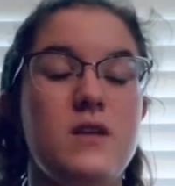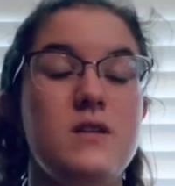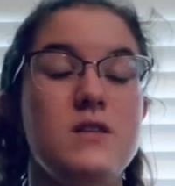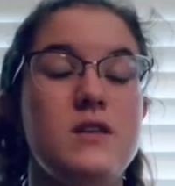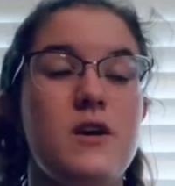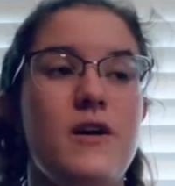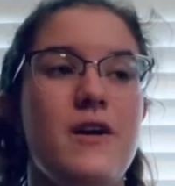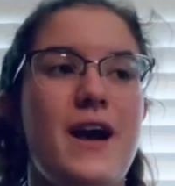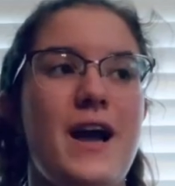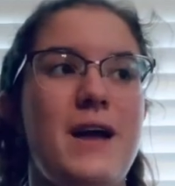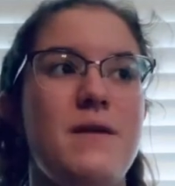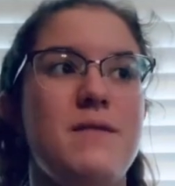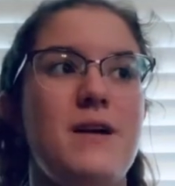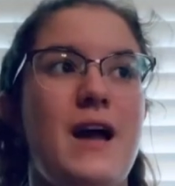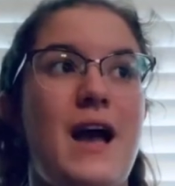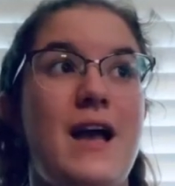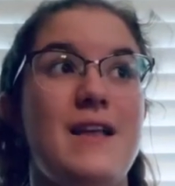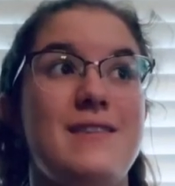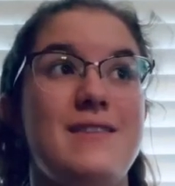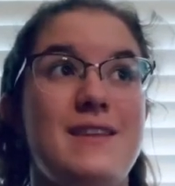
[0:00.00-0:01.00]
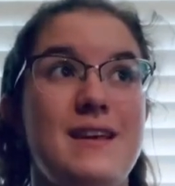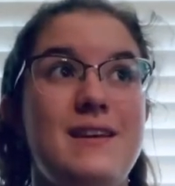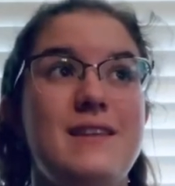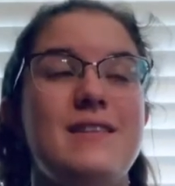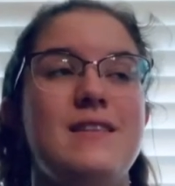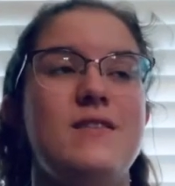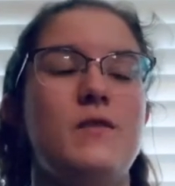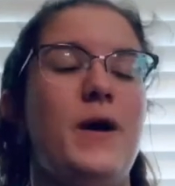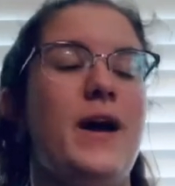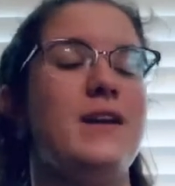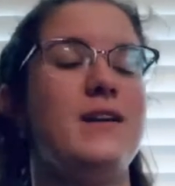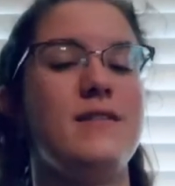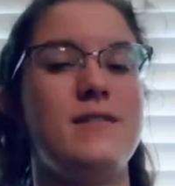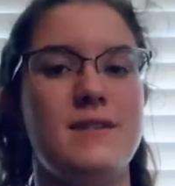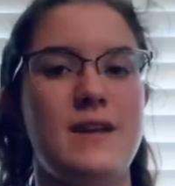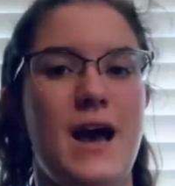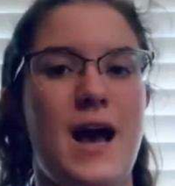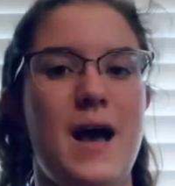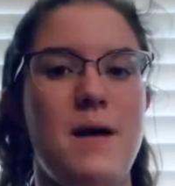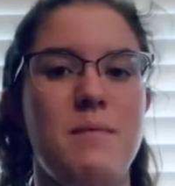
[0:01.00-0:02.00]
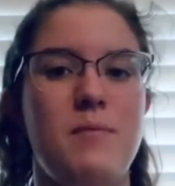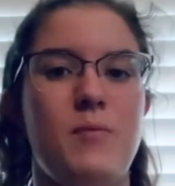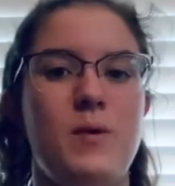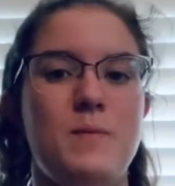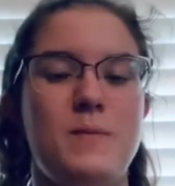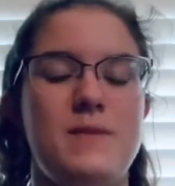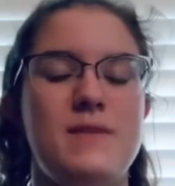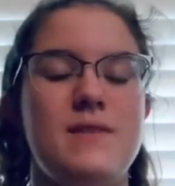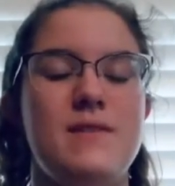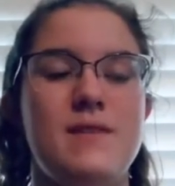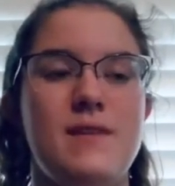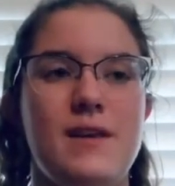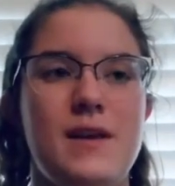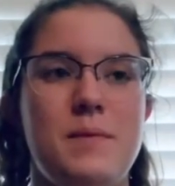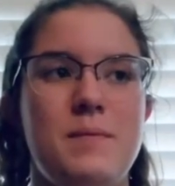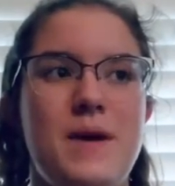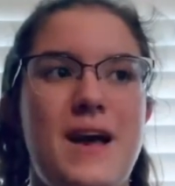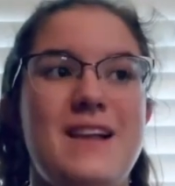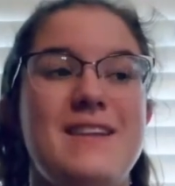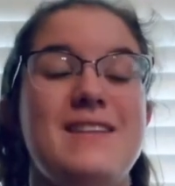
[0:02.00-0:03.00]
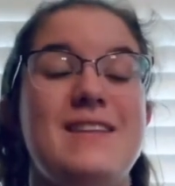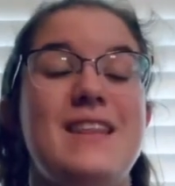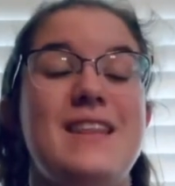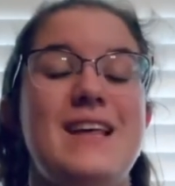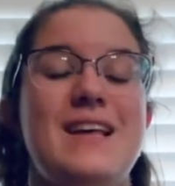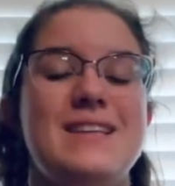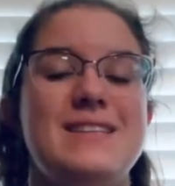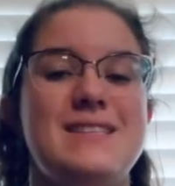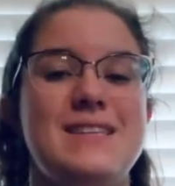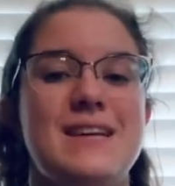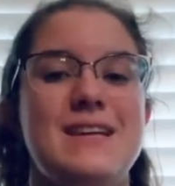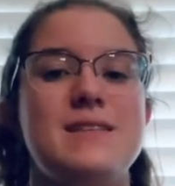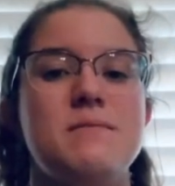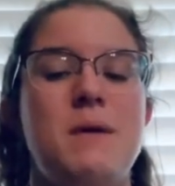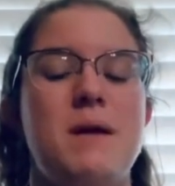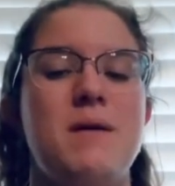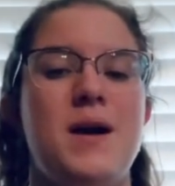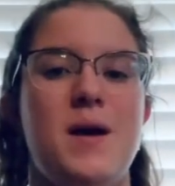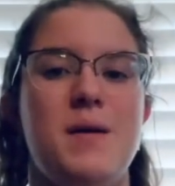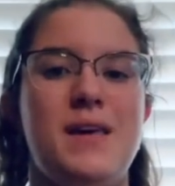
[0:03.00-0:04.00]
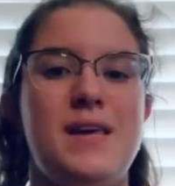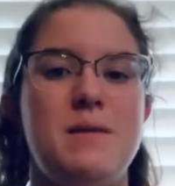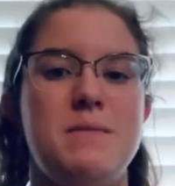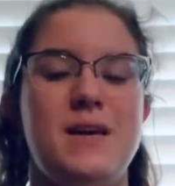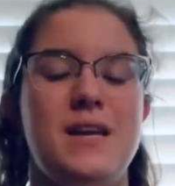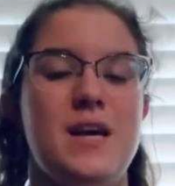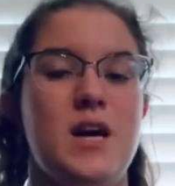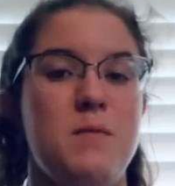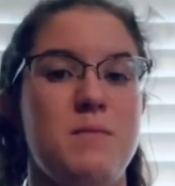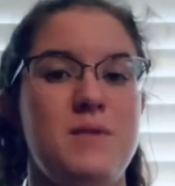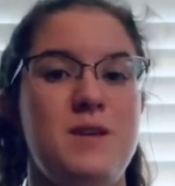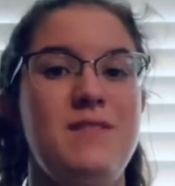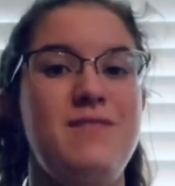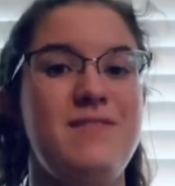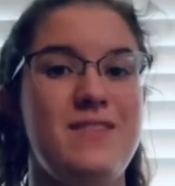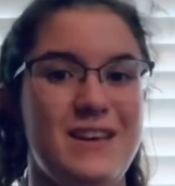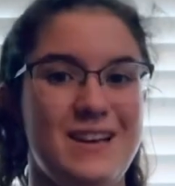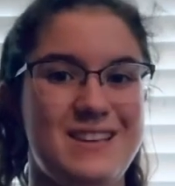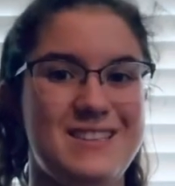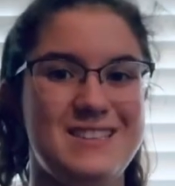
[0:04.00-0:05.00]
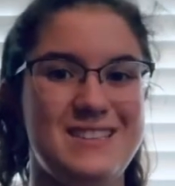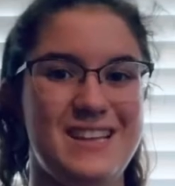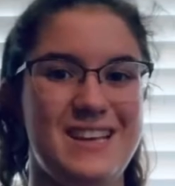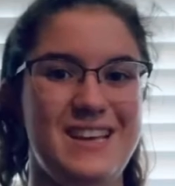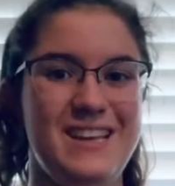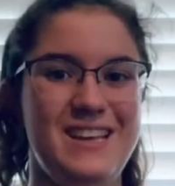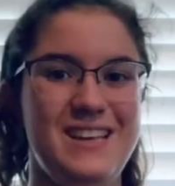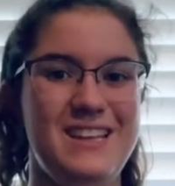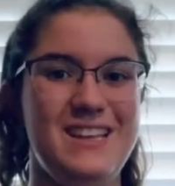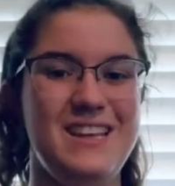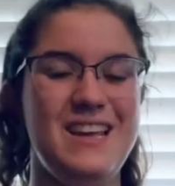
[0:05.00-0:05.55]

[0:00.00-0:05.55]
So at 6, so I had to stop, went to sleep. Then at 6, my mom came in and helped me fix it.